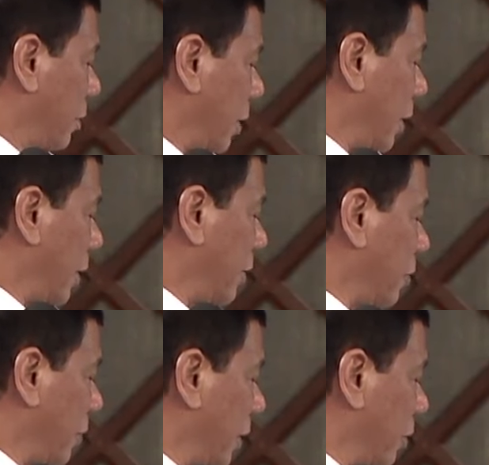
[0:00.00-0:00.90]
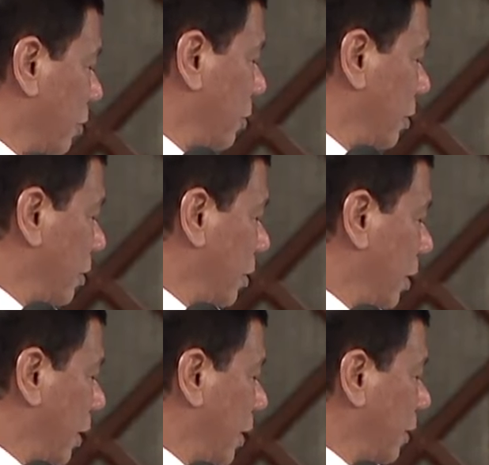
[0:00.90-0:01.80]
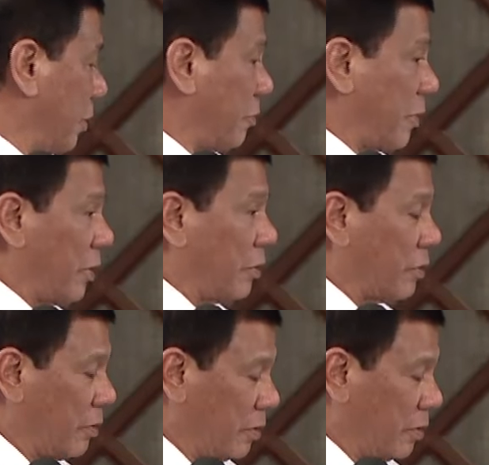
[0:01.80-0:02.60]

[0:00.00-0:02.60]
another mayor, another mayor.